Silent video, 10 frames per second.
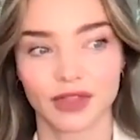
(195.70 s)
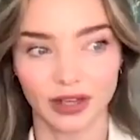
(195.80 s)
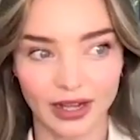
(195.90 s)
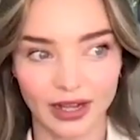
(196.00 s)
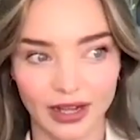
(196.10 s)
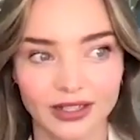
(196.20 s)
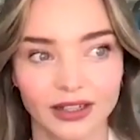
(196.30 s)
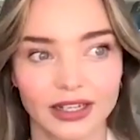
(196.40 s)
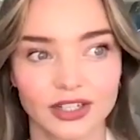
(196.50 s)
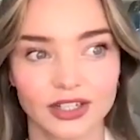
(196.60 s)
the last
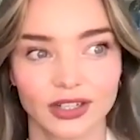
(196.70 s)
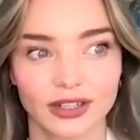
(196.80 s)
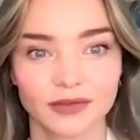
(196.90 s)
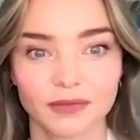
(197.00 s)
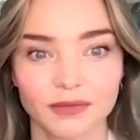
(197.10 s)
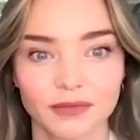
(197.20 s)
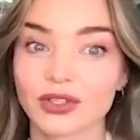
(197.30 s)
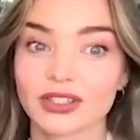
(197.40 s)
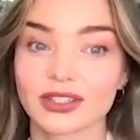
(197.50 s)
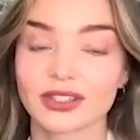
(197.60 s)
collection,
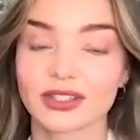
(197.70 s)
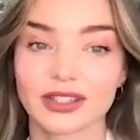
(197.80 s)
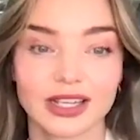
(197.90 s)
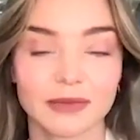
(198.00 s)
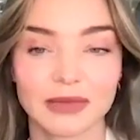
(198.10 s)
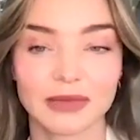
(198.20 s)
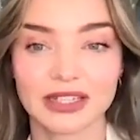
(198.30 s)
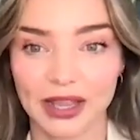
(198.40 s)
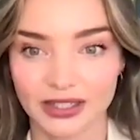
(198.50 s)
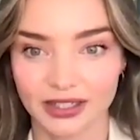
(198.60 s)
because the team
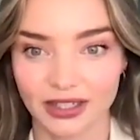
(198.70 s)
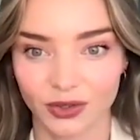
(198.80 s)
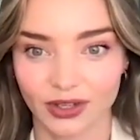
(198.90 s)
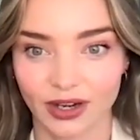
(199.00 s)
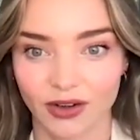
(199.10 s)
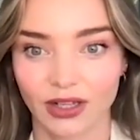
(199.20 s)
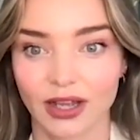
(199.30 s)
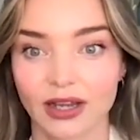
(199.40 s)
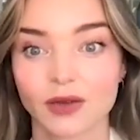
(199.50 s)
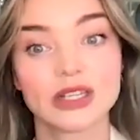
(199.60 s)
is based in North
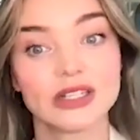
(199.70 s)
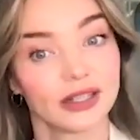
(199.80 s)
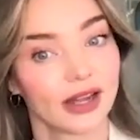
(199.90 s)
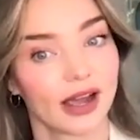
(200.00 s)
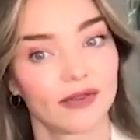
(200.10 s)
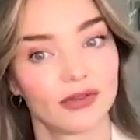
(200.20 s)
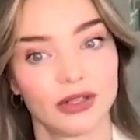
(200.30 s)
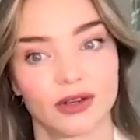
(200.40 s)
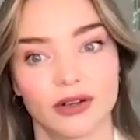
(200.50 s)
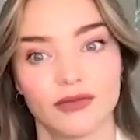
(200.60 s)
Carolina, we did
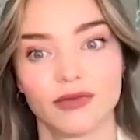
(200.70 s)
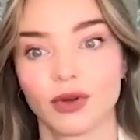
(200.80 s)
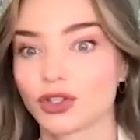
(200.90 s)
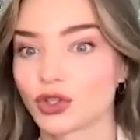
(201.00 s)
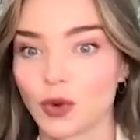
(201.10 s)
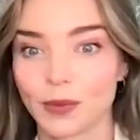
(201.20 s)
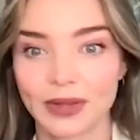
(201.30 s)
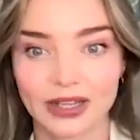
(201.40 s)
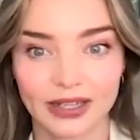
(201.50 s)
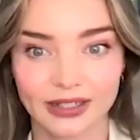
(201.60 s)
have a lot of
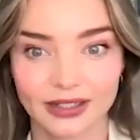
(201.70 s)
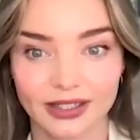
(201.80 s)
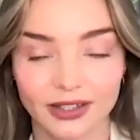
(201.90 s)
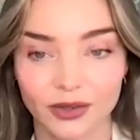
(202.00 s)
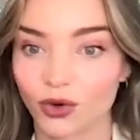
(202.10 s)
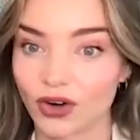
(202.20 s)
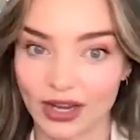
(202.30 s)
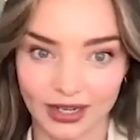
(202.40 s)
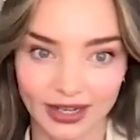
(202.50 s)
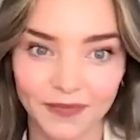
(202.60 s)
virtual meetings
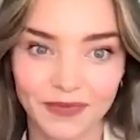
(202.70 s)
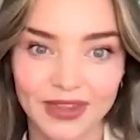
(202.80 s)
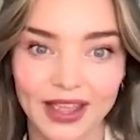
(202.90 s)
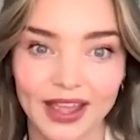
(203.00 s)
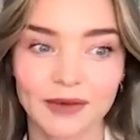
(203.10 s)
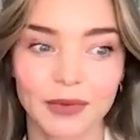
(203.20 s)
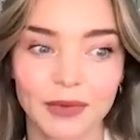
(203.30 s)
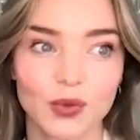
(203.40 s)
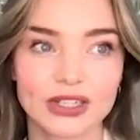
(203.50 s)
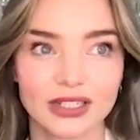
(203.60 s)
already,
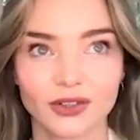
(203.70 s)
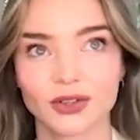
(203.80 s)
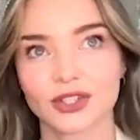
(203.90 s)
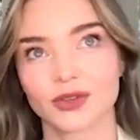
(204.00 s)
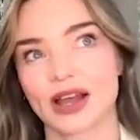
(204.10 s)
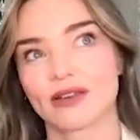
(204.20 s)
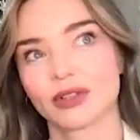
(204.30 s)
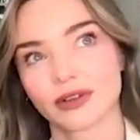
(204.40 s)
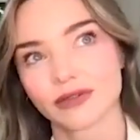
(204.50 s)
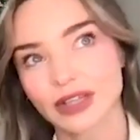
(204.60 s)
but we did also have a
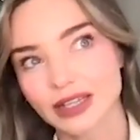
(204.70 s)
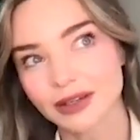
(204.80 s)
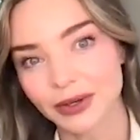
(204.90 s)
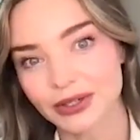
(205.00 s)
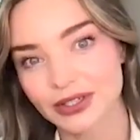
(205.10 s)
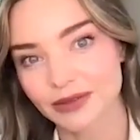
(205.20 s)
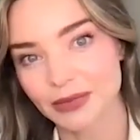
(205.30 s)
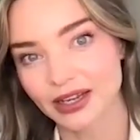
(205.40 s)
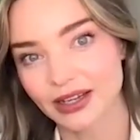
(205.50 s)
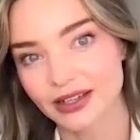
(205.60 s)
lot of in-person
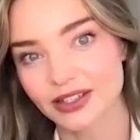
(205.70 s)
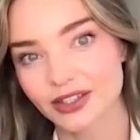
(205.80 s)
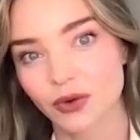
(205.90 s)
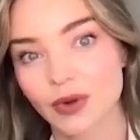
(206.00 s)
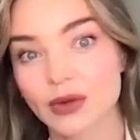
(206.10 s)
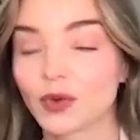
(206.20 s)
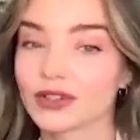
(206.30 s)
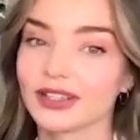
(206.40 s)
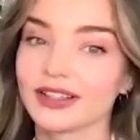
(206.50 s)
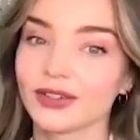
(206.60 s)
meetings. So it was
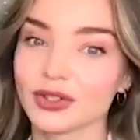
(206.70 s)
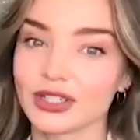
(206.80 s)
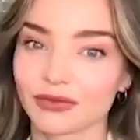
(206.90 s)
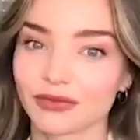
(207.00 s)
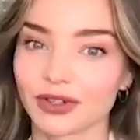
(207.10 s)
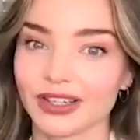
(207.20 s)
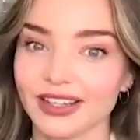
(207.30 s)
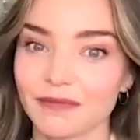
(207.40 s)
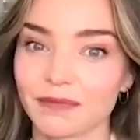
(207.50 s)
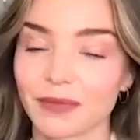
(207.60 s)
a little different,
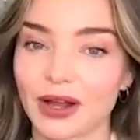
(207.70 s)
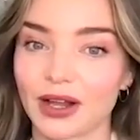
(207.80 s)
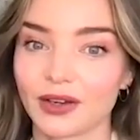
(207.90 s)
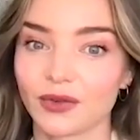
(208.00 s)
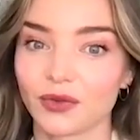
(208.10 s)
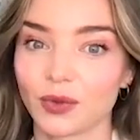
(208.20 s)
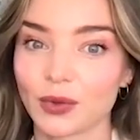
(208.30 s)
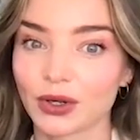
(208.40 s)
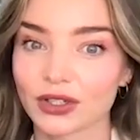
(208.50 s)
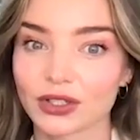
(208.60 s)
but we
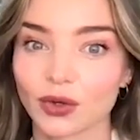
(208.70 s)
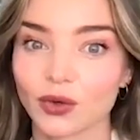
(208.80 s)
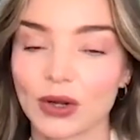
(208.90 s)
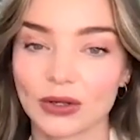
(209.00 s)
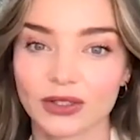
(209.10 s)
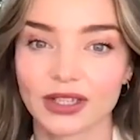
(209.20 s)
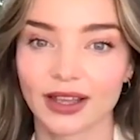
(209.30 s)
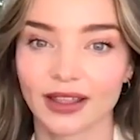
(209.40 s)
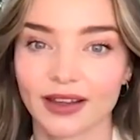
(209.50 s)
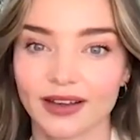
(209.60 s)
worked so well
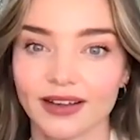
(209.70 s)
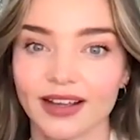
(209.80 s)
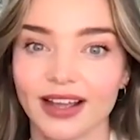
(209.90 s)
together